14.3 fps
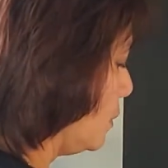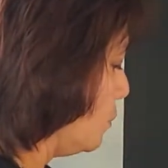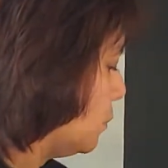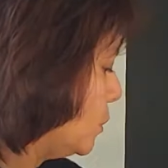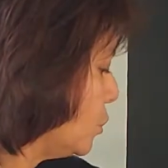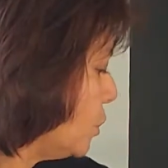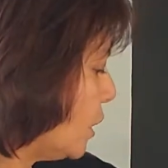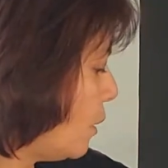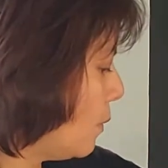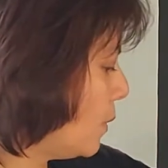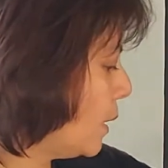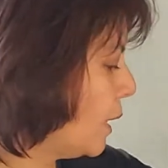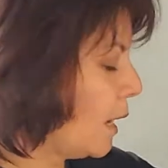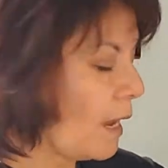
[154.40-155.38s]
which I
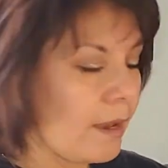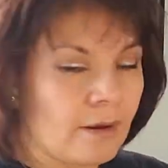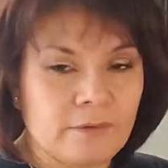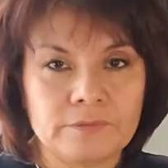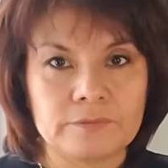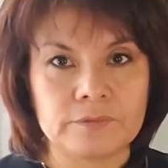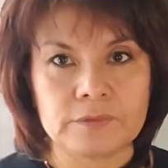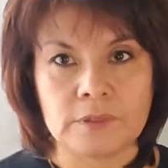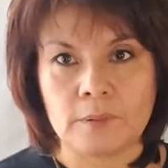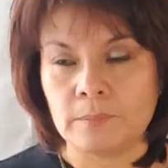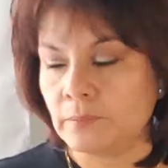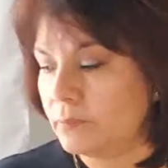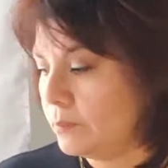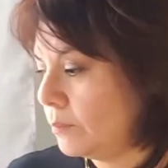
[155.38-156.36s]
already have
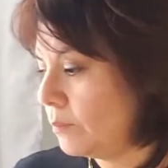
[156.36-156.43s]
some